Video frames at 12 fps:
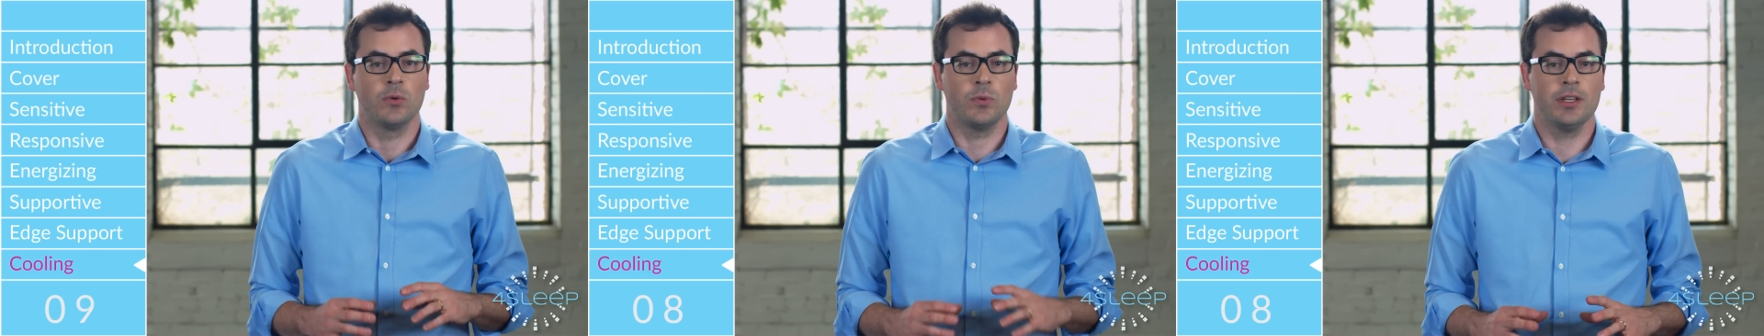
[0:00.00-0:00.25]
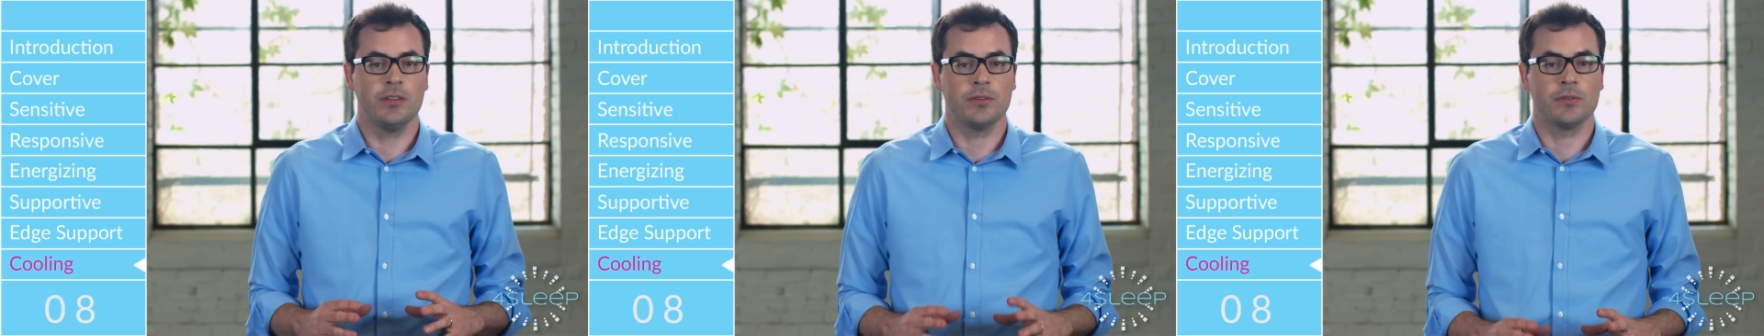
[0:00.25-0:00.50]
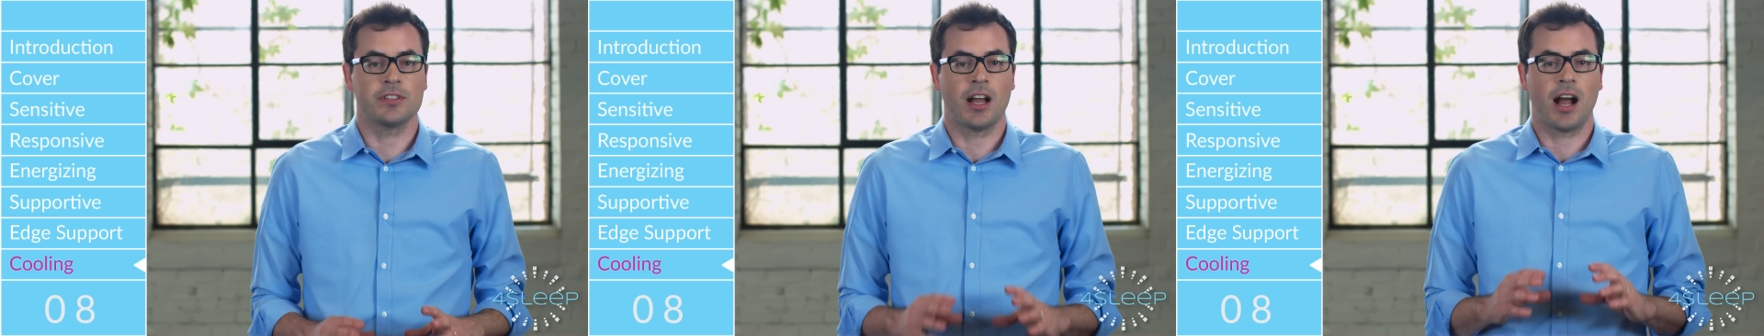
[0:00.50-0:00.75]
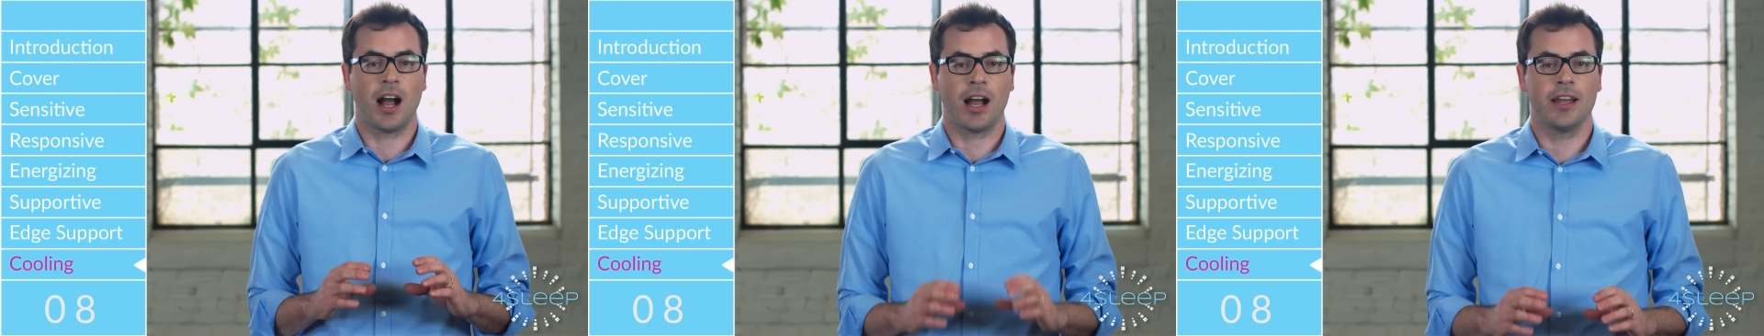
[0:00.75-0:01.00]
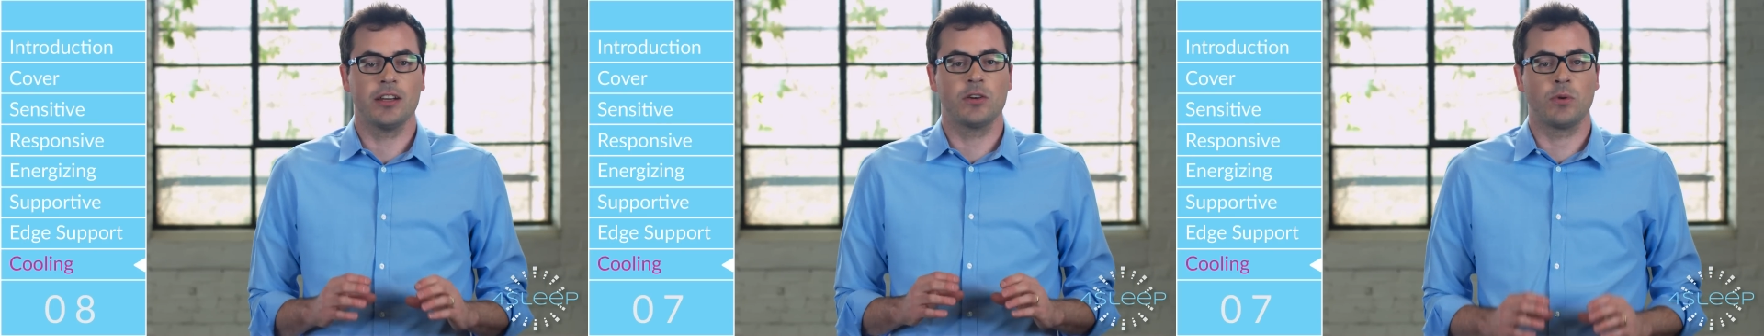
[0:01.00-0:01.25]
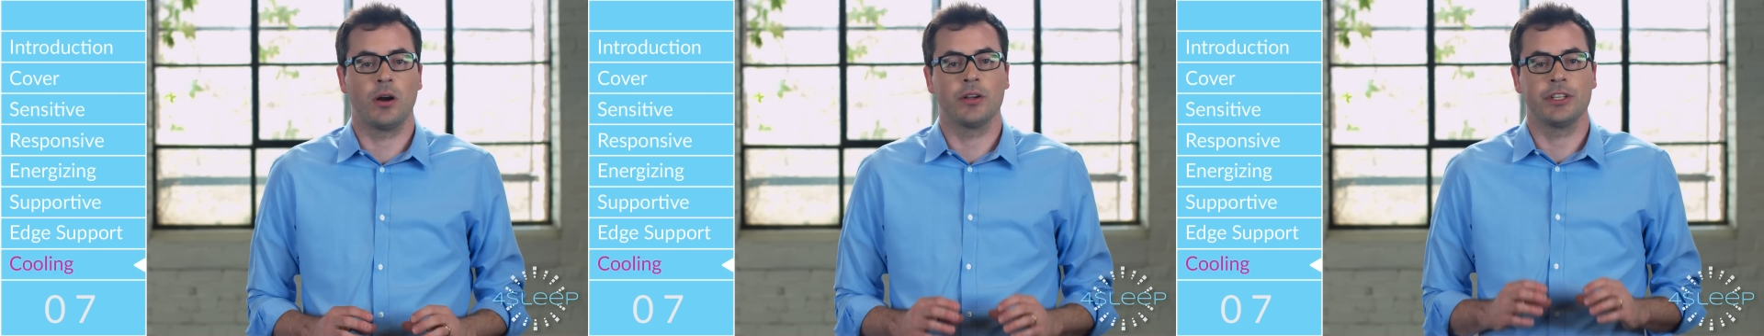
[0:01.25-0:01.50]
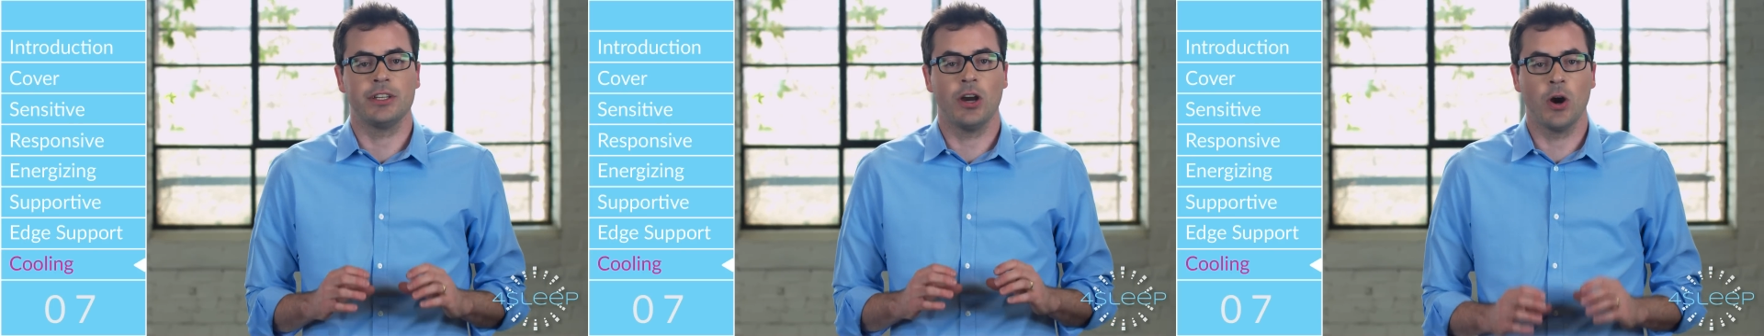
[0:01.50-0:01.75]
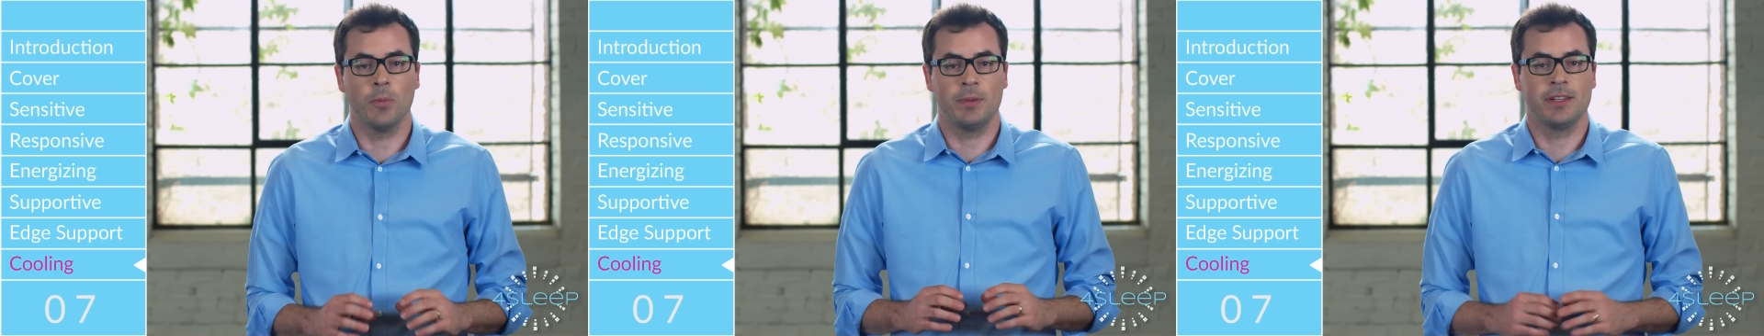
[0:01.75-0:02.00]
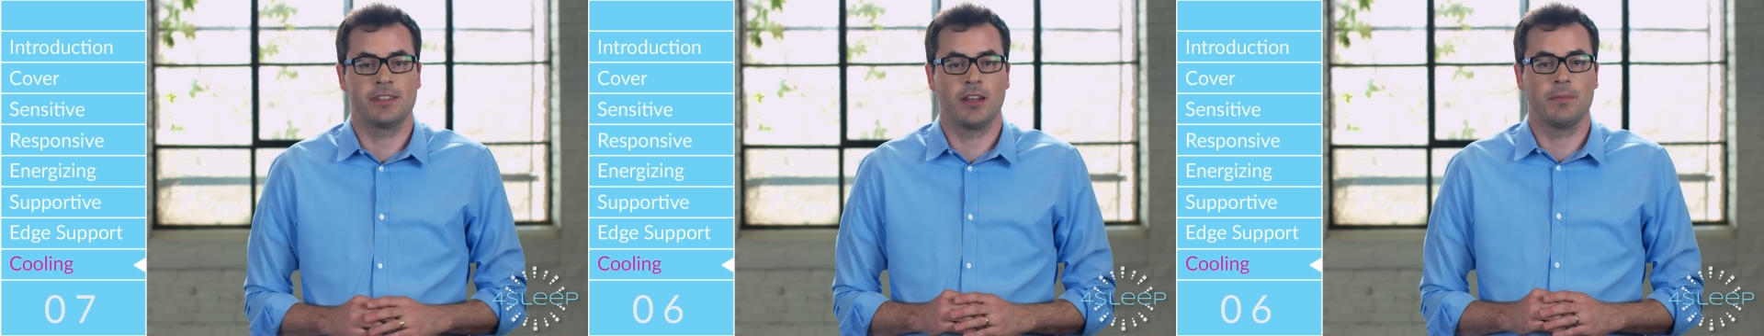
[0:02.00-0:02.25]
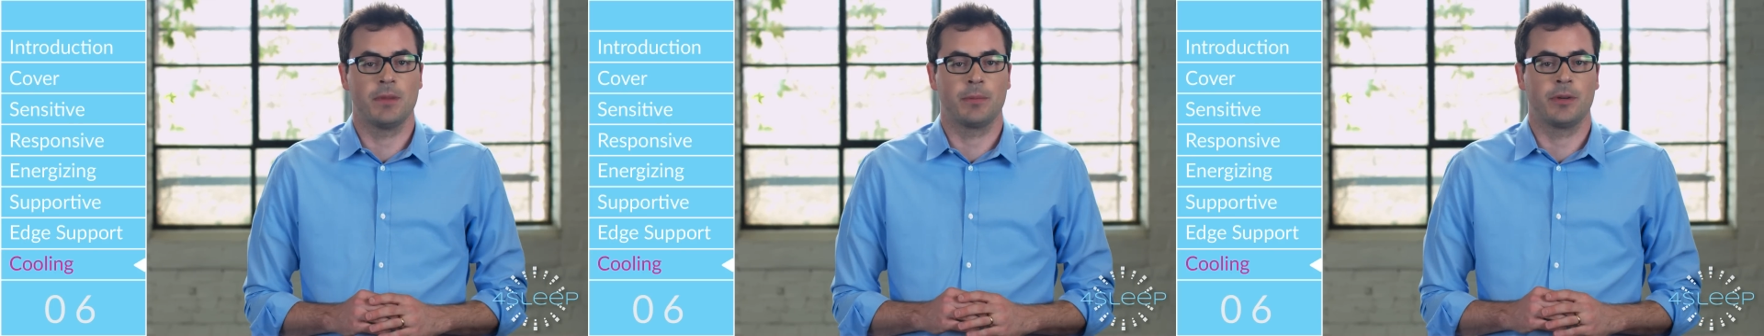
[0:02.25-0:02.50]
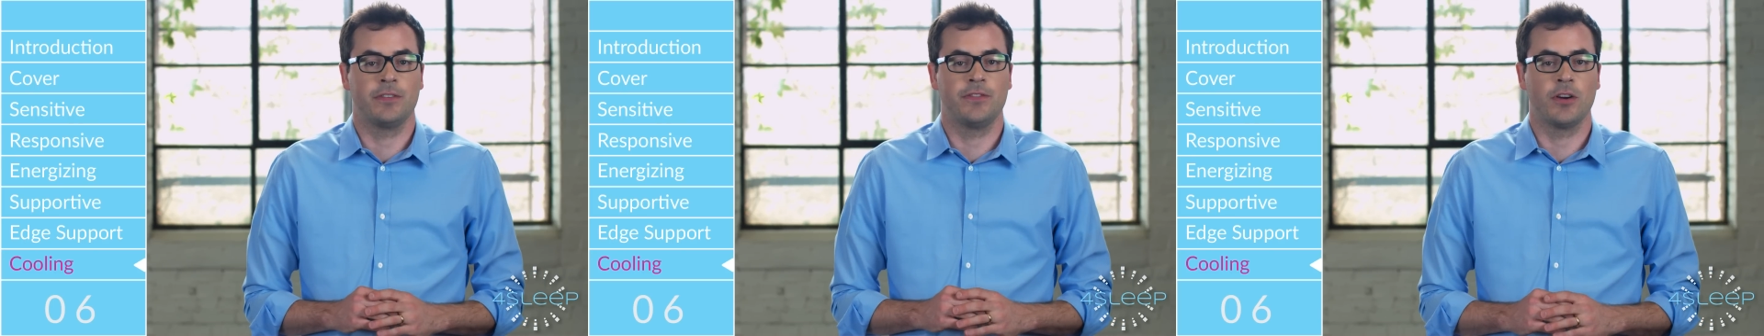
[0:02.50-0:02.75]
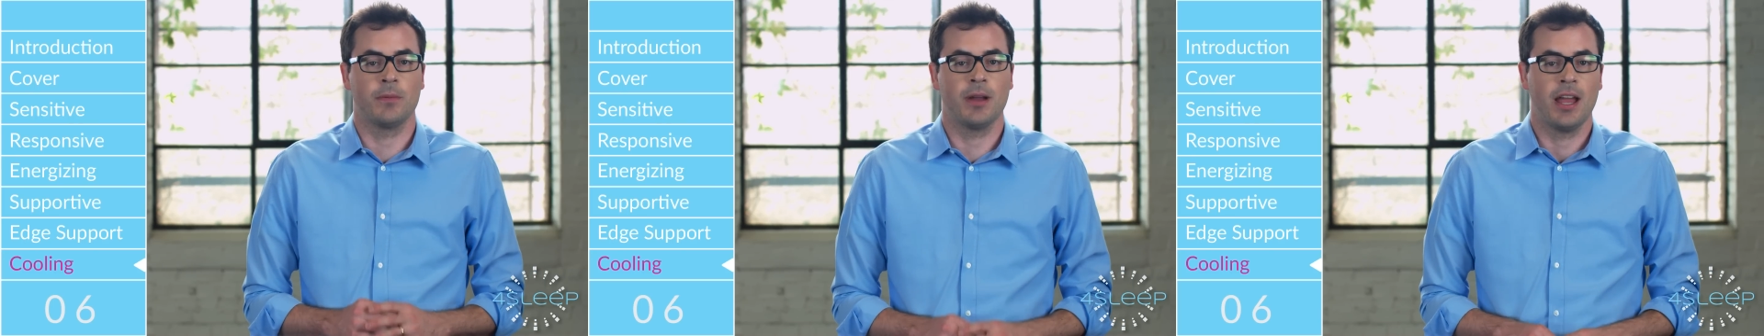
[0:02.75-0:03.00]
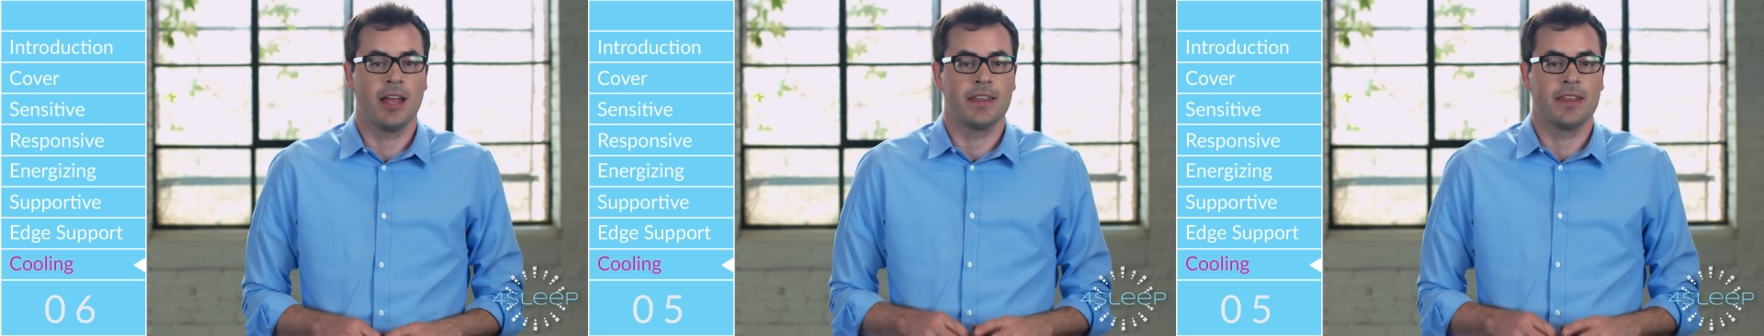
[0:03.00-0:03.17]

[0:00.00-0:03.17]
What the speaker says: We use high quality open cell memory foam